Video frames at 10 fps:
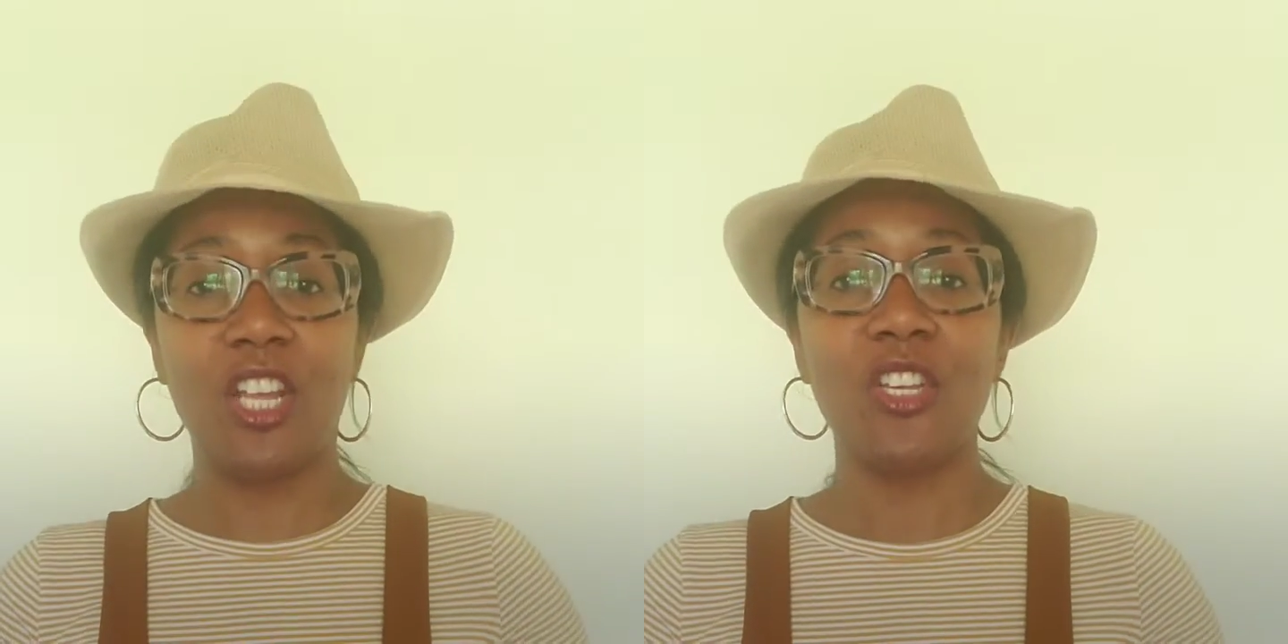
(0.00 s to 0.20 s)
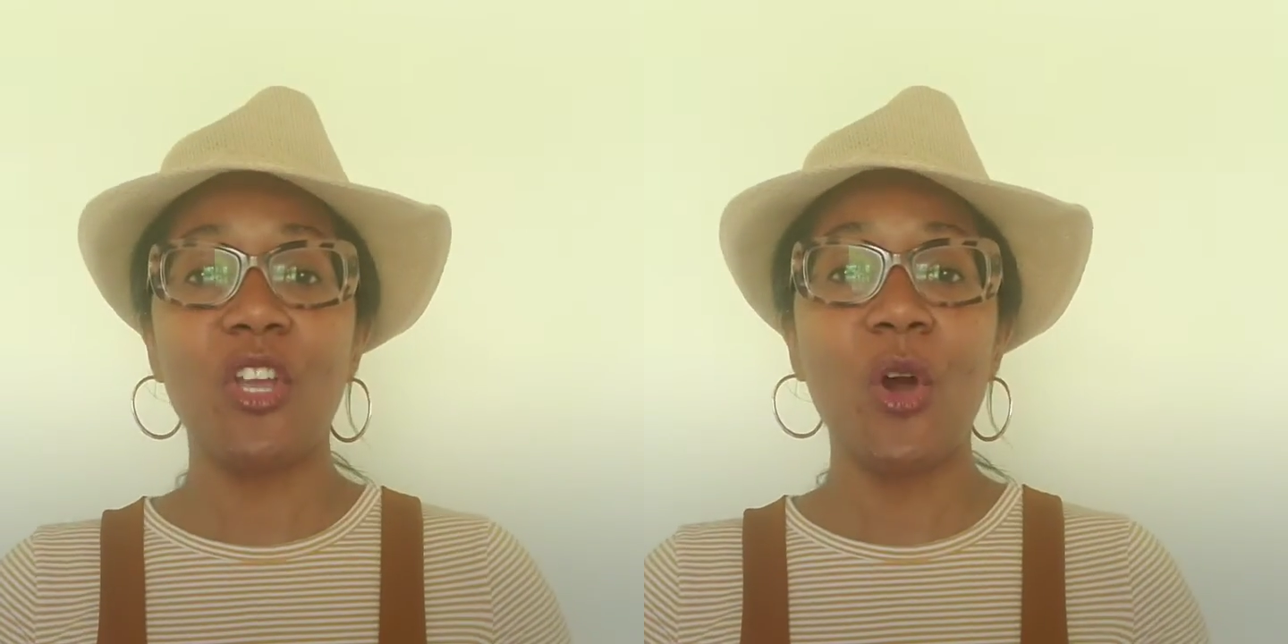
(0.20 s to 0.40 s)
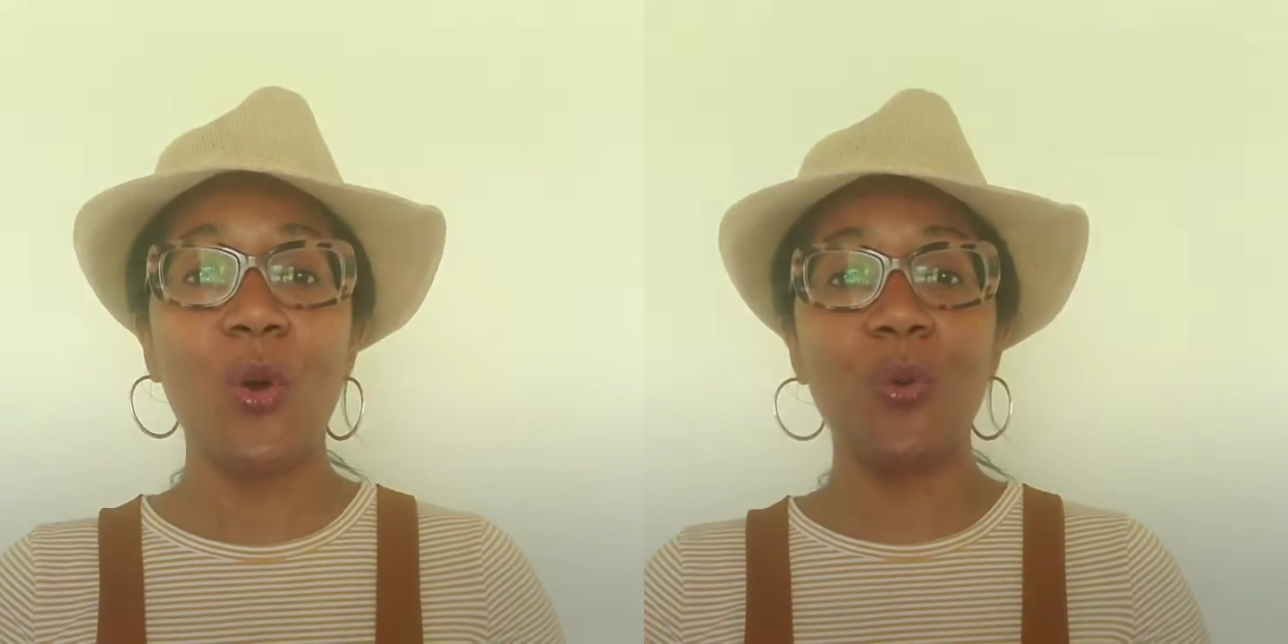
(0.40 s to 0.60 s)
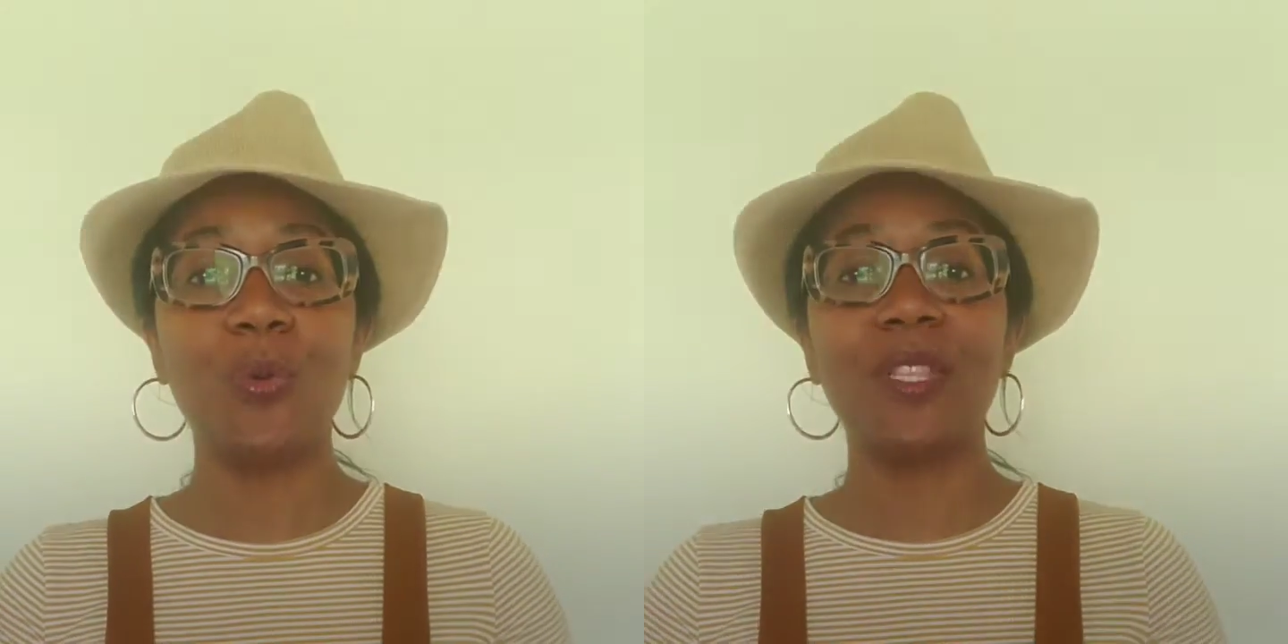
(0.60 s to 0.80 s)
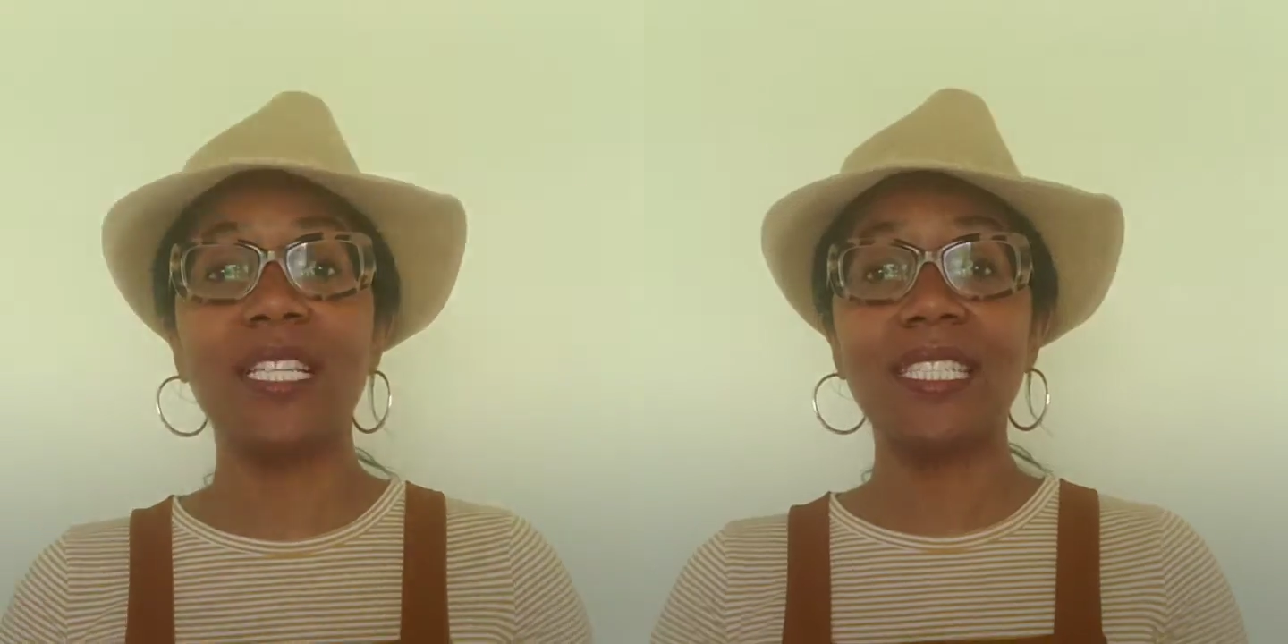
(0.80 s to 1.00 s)

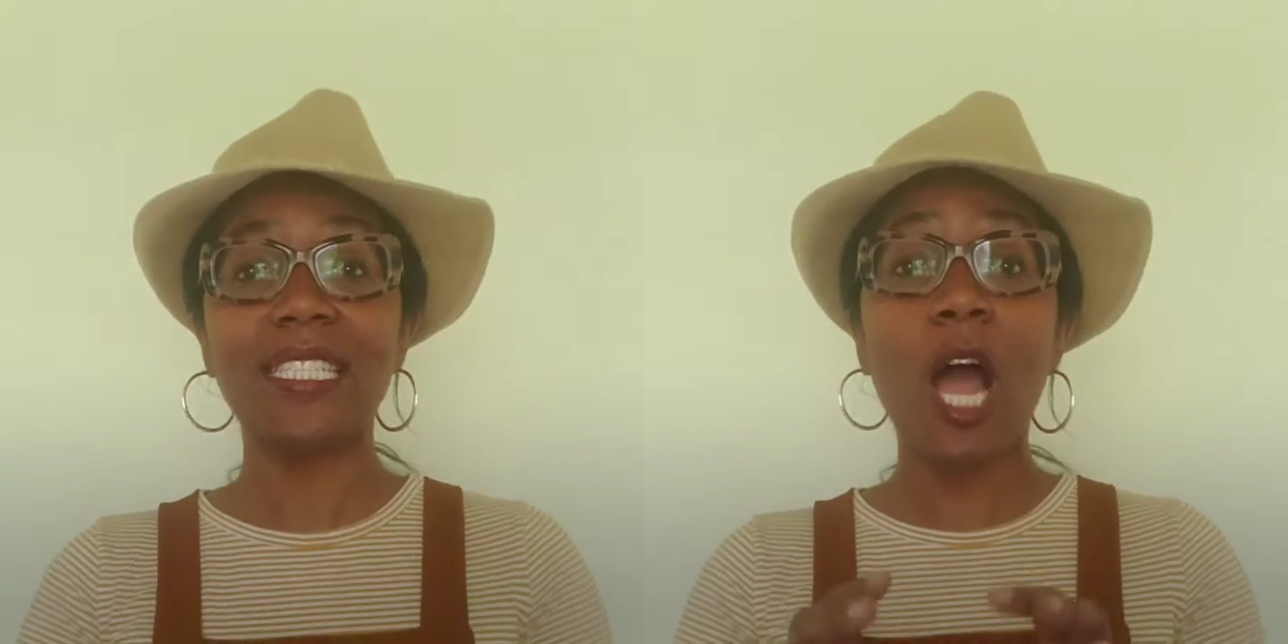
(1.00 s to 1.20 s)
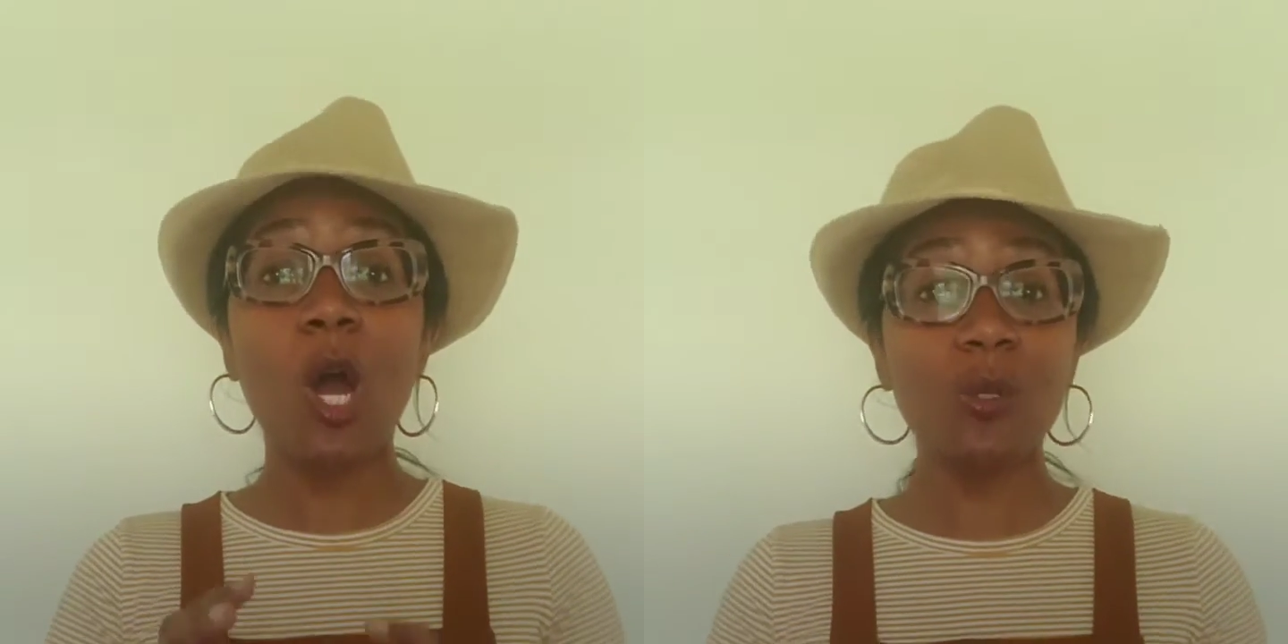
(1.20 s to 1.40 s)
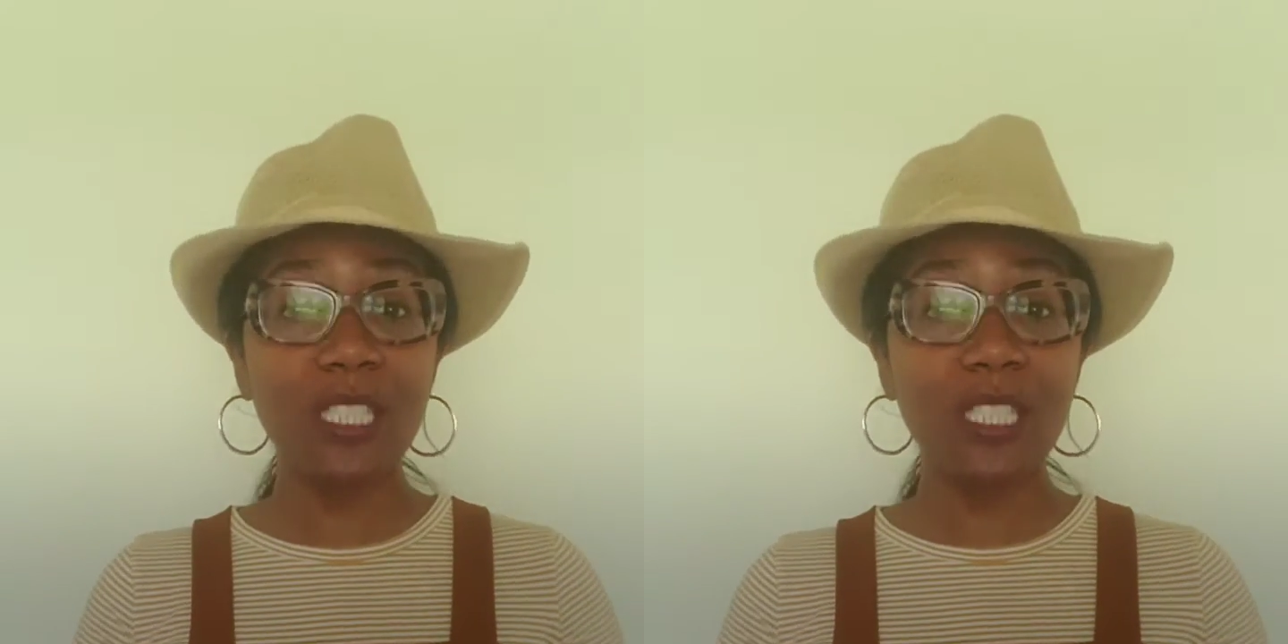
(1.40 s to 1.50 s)
Now, this is How